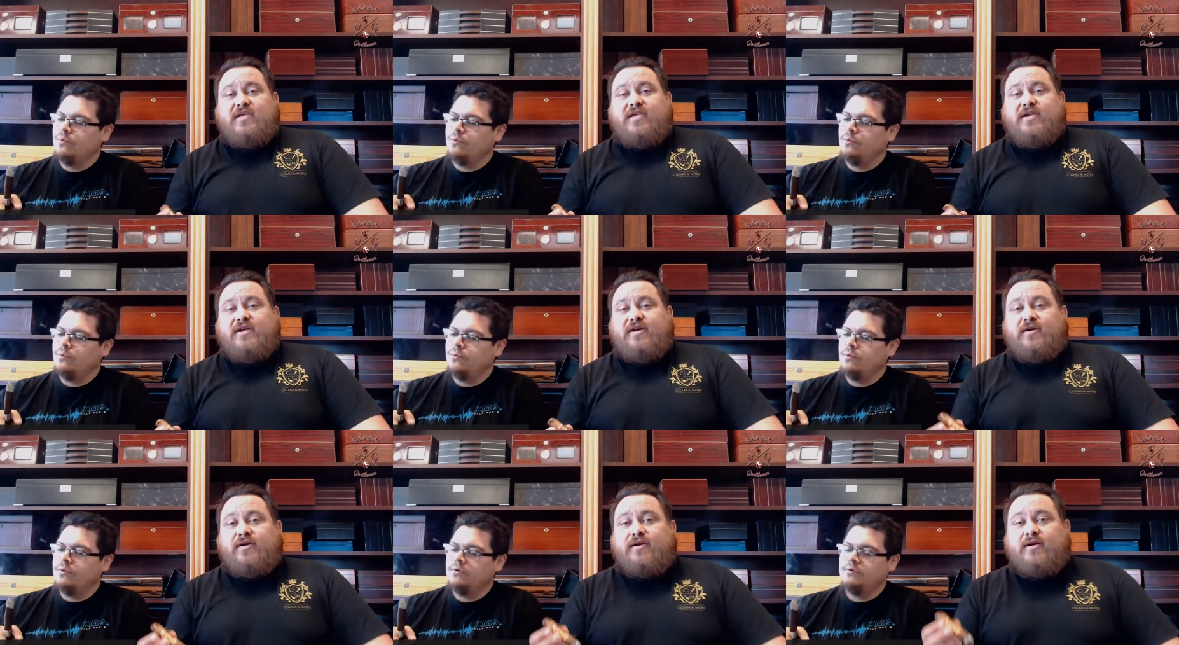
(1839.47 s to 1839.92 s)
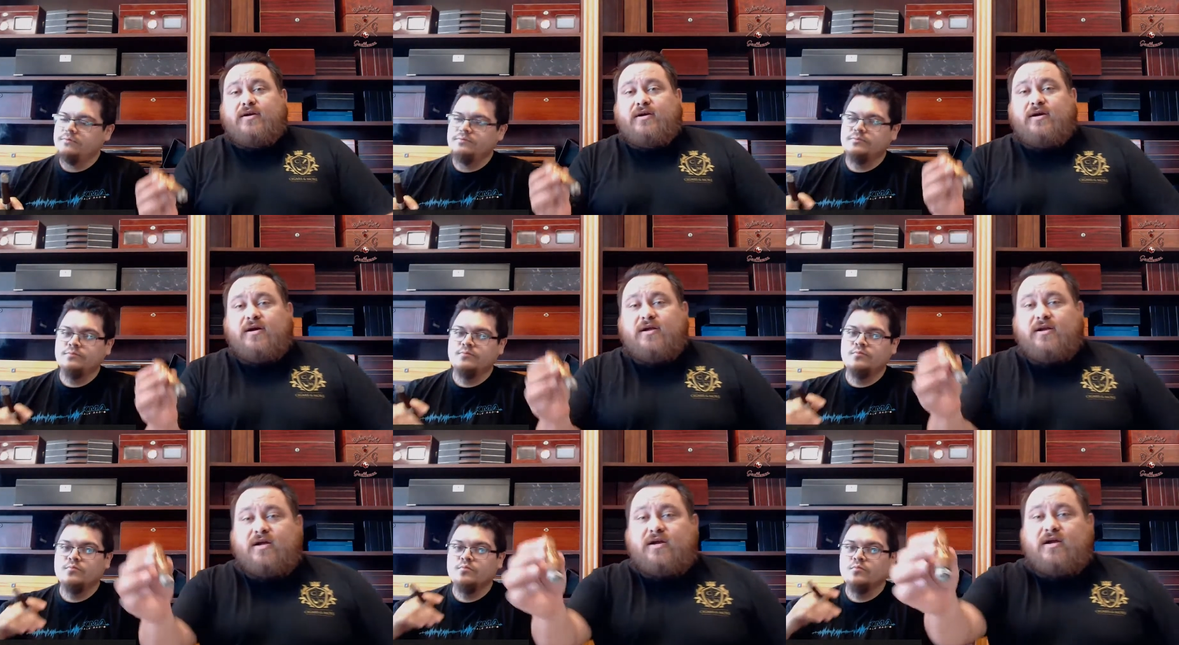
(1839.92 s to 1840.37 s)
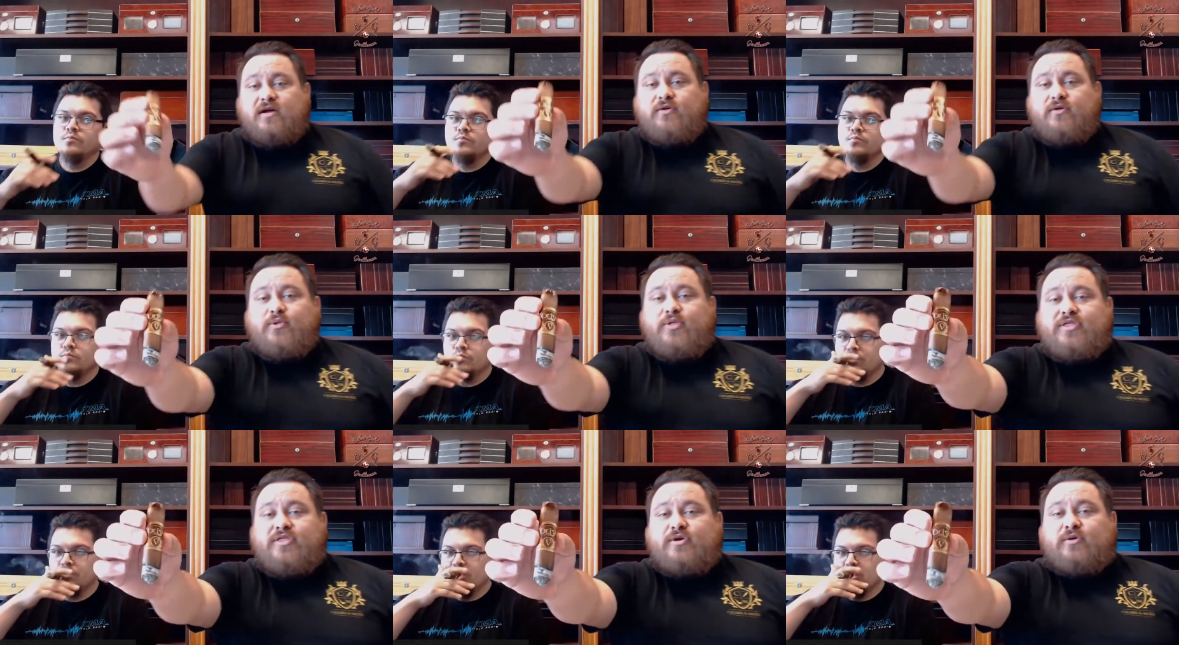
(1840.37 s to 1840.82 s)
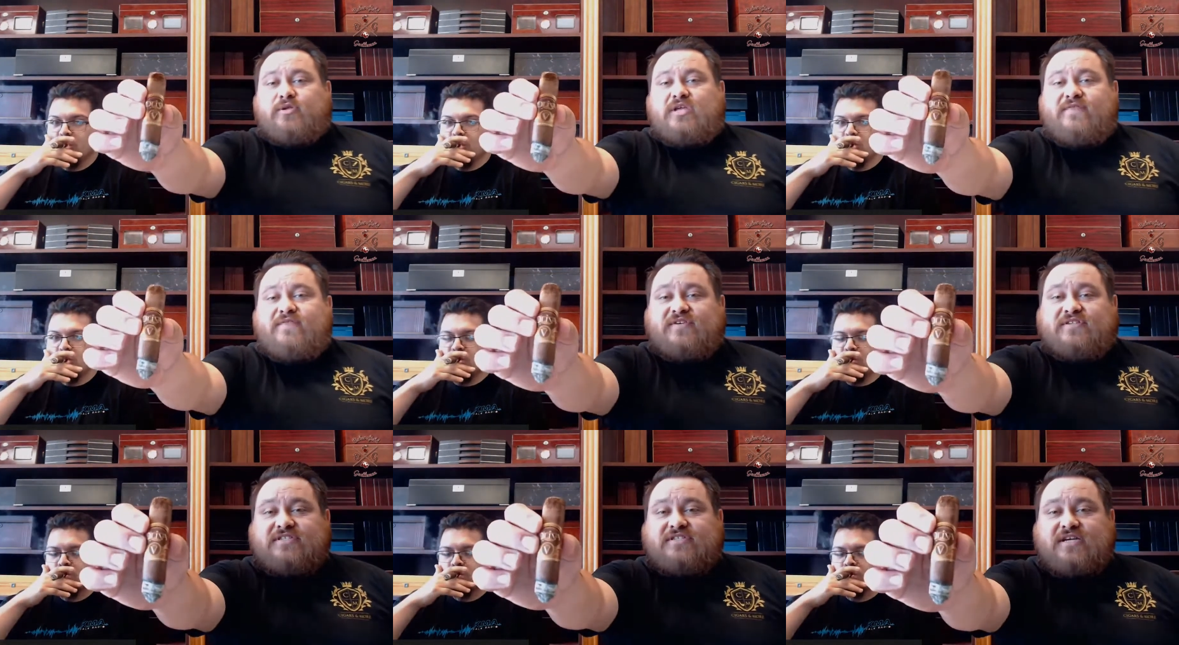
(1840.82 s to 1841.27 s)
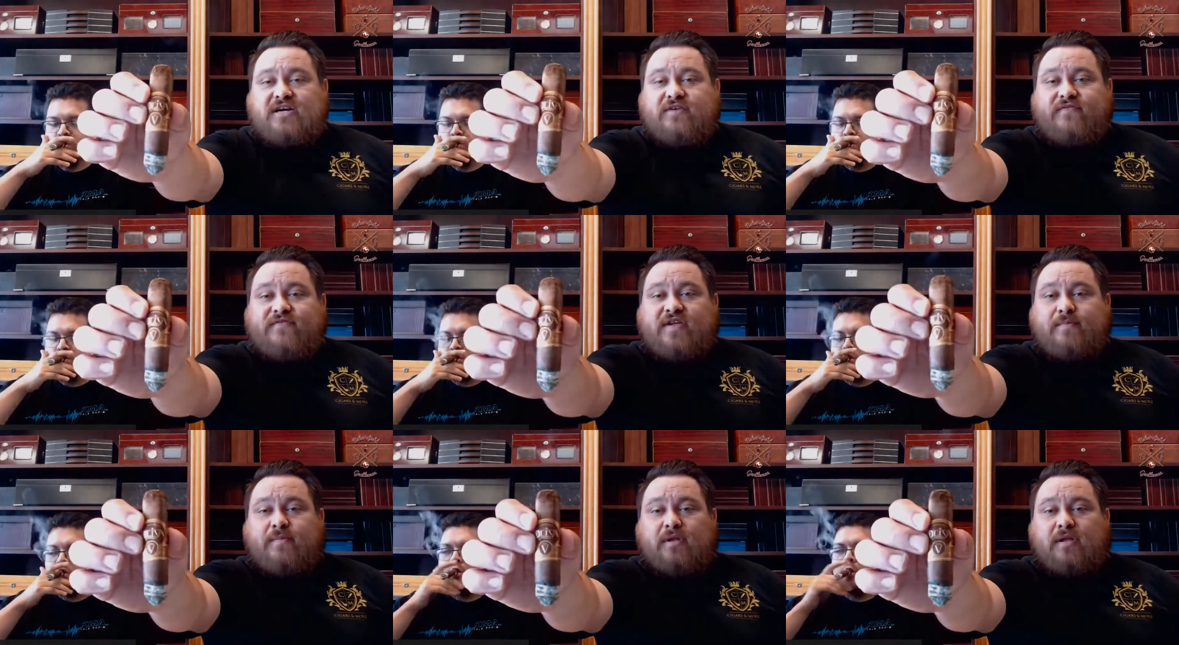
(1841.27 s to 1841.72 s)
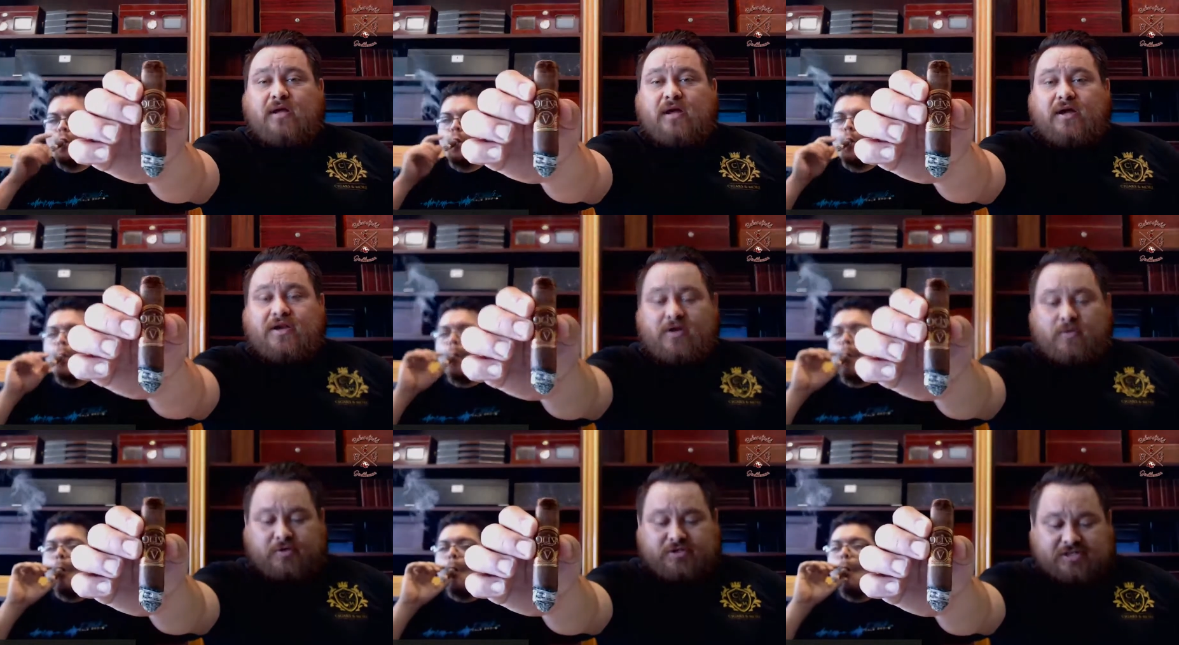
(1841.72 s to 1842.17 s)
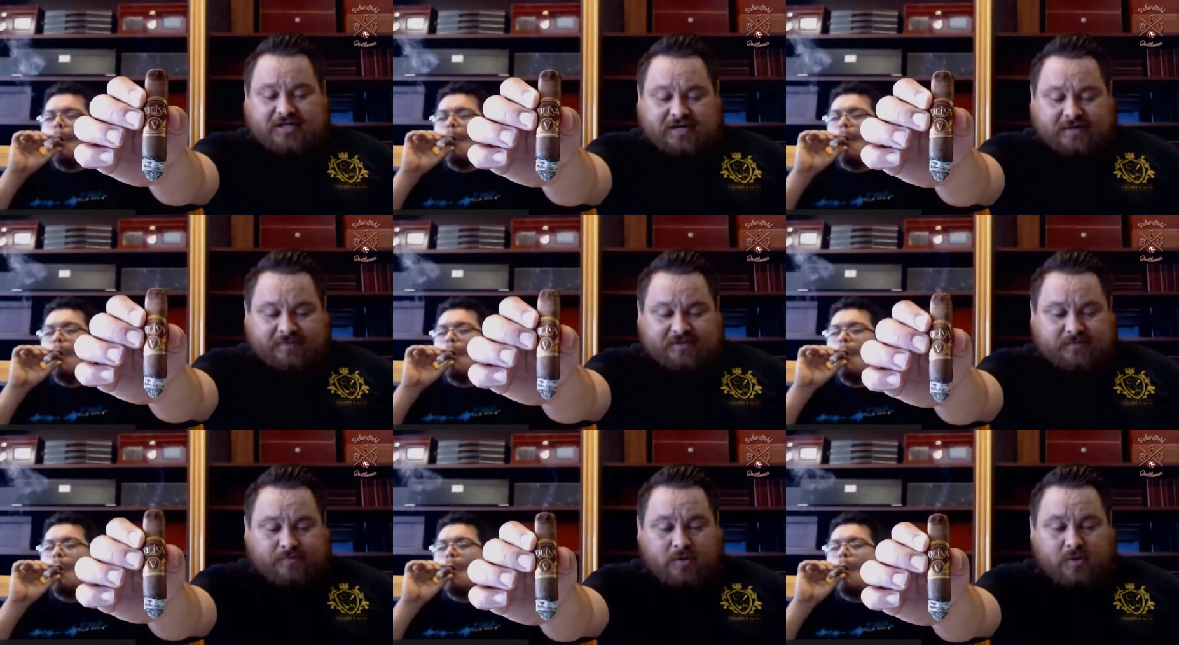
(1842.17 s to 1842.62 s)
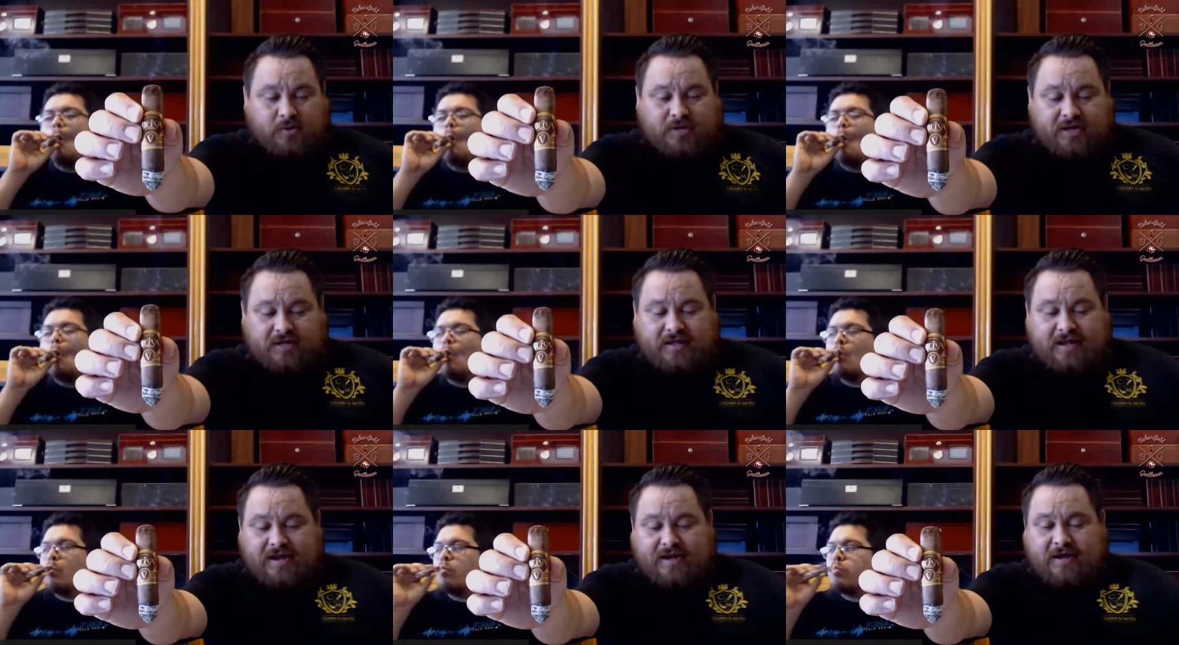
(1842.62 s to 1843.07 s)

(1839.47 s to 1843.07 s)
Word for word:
Speaker 1: the year, none other than the Oliva Serie V Melanio, which I'm smoking